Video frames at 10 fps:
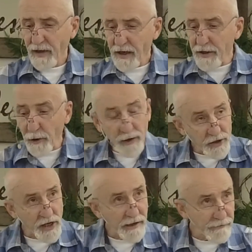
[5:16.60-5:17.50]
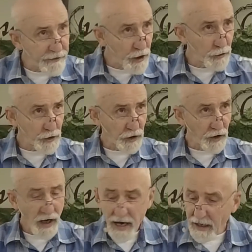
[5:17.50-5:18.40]
There is a
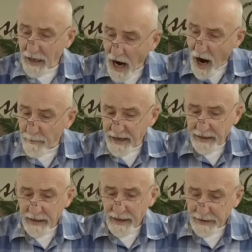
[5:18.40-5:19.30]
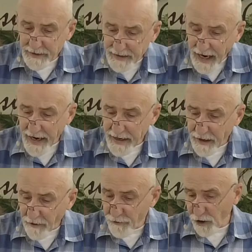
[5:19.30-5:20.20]
future coming day
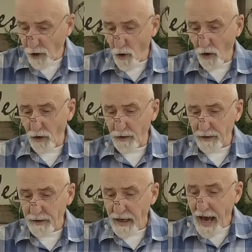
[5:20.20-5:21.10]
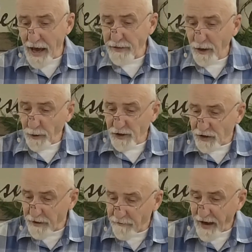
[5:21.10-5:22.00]
of the Lord, and there is an
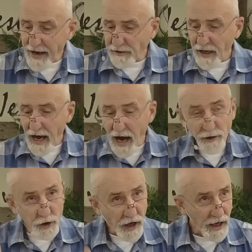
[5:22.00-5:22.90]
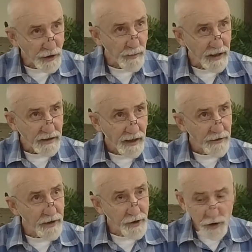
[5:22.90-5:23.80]
event, a judgment,
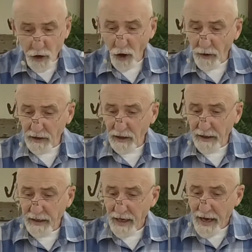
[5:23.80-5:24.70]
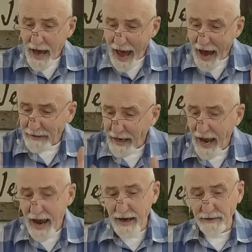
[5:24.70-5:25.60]
that is currently at
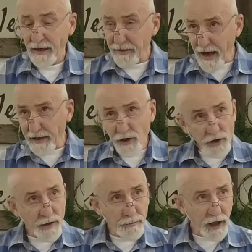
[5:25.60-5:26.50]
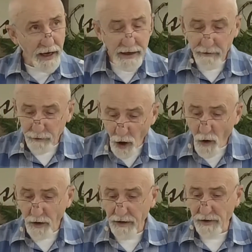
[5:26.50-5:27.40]
hand. That is the plague of
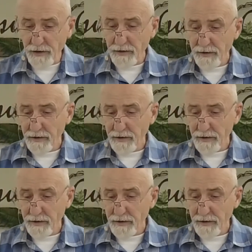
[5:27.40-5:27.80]
locusts.